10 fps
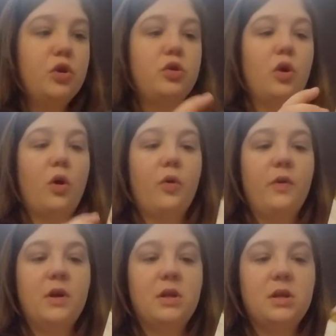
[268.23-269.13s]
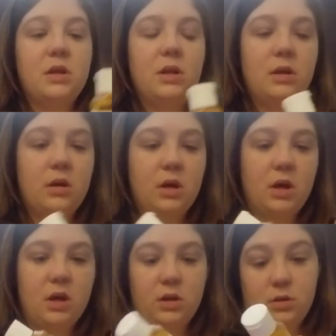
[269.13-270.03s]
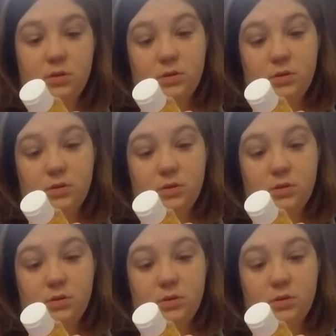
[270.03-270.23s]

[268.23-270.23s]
So this is this.